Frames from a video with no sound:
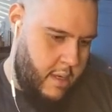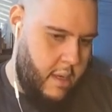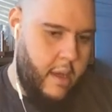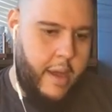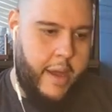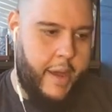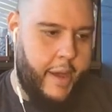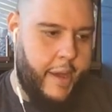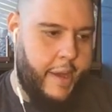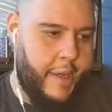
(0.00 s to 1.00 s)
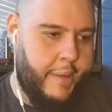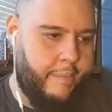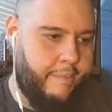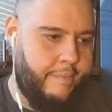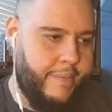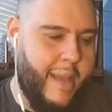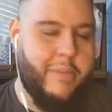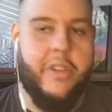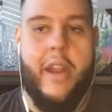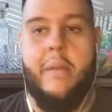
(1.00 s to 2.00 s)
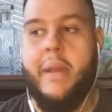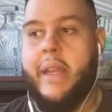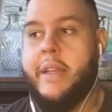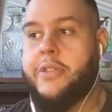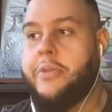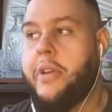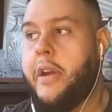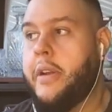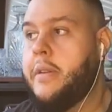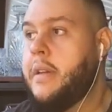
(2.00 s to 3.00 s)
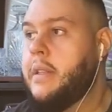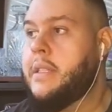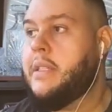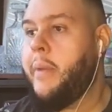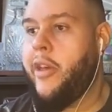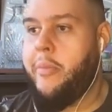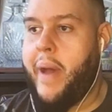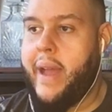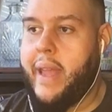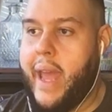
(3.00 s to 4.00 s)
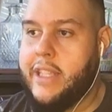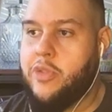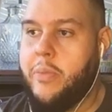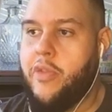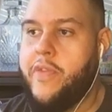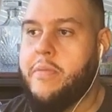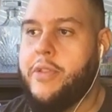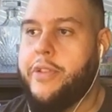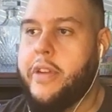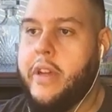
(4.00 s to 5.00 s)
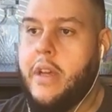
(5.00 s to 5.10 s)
I'm sorry, I didn't mean to get so dark. Listen to my other podcast to improve your mood.